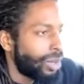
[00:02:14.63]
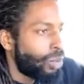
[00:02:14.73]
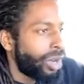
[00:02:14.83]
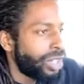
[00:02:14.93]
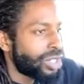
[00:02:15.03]

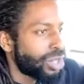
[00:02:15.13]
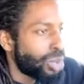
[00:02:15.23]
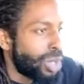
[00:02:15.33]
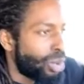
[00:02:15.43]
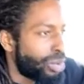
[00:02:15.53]
1-inch to
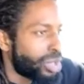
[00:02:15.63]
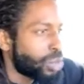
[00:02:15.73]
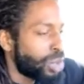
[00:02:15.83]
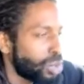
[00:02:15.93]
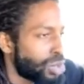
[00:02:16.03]
3/4 inch
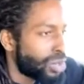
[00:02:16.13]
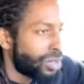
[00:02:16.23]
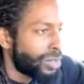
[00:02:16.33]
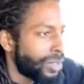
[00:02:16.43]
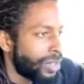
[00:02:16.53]
reducer
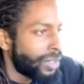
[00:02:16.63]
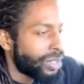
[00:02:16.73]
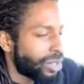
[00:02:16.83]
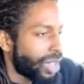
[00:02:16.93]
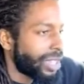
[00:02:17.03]

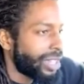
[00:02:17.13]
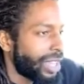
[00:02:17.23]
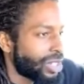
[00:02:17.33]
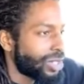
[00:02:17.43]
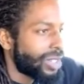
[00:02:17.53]
so that I could
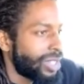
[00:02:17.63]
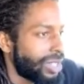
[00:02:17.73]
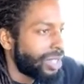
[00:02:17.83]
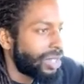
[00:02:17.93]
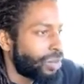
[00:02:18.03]
actually
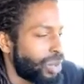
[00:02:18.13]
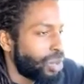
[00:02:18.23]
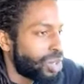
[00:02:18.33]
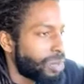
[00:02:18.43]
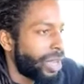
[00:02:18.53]

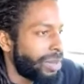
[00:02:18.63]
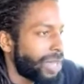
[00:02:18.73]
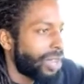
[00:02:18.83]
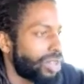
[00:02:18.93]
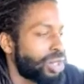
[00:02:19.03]
reduce the pipe
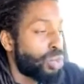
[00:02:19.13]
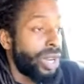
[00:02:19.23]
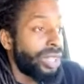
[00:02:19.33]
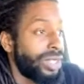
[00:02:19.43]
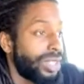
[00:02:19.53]
down and
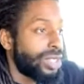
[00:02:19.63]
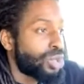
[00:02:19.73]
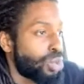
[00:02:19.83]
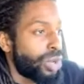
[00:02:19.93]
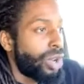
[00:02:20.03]
directly
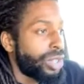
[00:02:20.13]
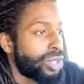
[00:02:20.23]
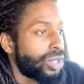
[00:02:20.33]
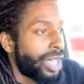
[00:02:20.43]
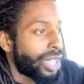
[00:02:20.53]
screw it
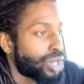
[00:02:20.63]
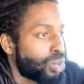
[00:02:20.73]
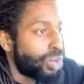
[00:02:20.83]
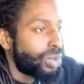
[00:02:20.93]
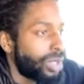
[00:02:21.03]
onto the
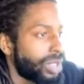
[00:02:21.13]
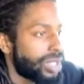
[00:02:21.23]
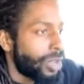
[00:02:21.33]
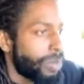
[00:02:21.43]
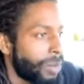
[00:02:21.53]
actual
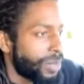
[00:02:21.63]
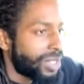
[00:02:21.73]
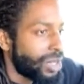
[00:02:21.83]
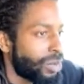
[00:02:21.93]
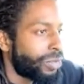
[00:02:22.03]
sump pump
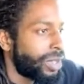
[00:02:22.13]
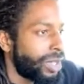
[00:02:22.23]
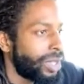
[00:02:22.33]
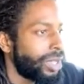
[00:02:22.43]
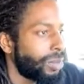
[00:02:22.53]
itself.
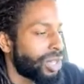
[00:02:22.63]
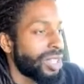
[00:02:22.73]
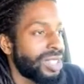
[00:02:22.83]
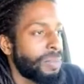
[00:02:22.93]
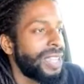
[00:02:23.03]

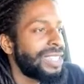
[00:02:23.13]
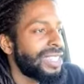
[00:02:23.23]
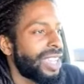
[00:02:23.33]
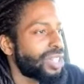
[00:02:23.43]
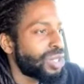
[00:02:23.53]
Because the piece
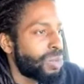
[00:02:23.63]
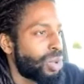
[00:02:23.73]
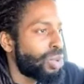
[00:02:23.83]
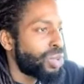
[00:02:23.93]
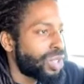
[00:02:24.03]
that actually
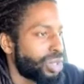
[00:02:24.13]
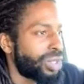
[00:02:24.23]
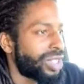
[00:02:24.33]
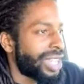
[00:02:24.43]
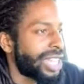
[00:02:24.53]
broke was a
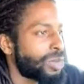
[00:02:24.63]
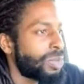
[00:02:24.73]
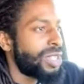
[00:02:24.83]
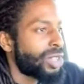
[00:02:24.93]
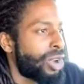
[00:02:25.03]
little attachment
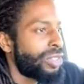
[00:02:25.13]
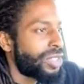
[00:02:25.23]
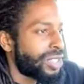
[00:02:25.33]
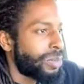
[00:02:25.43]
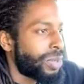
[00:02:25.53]
piece on
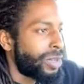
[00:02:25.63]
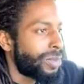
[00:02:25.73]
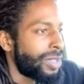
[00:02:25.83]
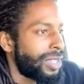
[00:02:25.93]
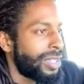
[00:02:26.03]
the sump pump.
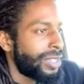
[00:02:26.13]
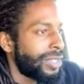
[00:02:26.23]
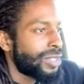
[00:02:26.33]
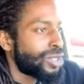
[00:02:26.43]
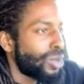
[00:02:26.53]

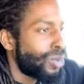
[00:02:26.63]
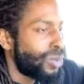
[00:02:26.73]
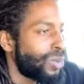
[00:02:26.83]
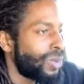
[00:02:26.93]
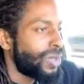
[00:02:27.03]
So